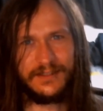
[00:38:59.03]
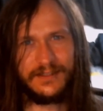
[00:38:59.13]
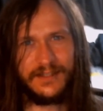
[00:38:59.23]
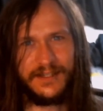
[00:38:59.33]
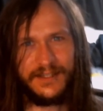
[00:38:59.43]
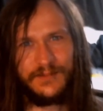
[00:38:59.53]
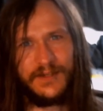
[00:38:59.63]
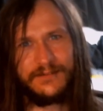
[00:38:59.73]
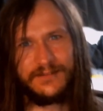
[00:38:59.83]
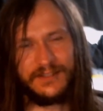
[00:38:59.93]
Like, you may
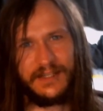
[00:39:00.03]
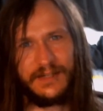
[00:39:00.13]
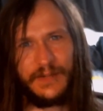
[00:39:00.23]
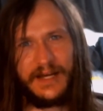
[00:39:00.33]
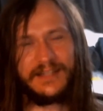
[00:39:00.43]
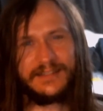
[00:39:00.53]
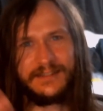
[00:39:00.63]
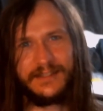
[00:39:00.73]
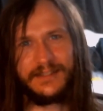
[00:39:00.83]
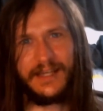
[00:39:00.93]
have just like
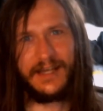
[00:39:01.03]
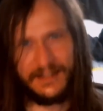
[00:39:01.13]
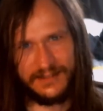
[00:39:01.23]
passingly asked